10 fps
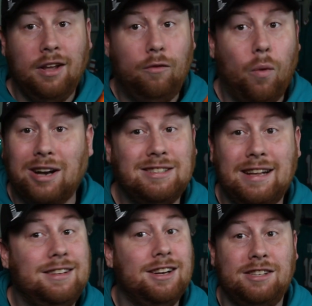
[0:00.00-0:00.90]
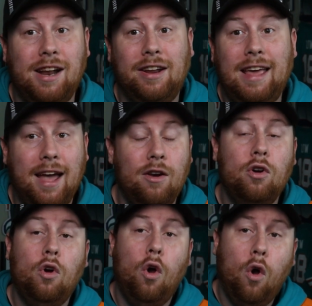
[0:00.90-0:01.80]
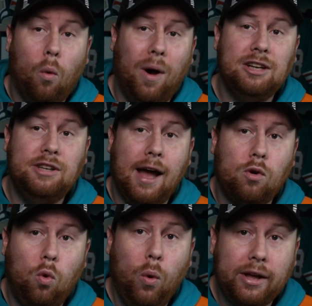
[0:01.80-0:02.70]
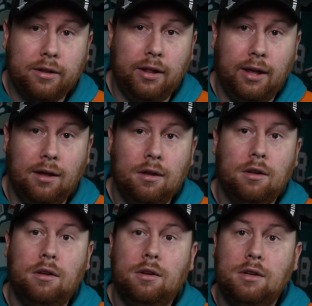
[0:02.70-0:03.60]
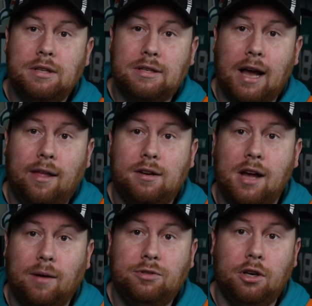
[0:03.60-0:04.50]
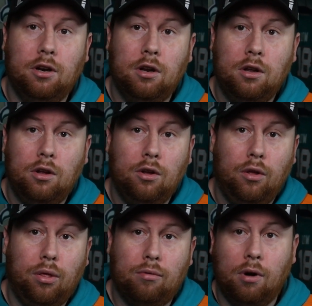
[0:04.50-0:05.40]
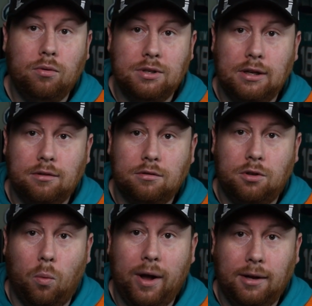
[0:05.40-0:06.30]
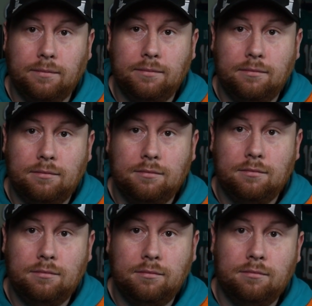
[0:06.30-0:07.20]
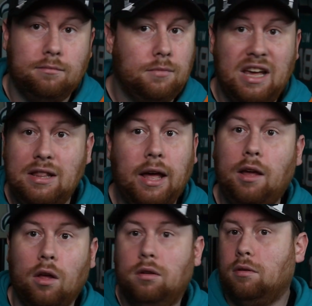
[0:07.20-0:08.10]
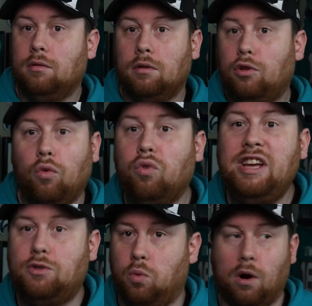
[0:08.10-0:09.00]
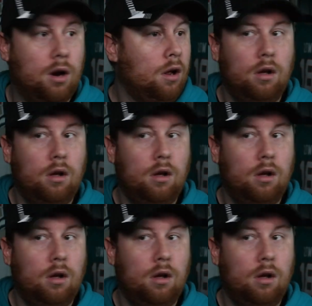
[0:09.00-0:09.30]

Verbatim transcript: Watch that touchdown again. Watch how quickly Skylar Thompson throws it to White. He like, the reads were,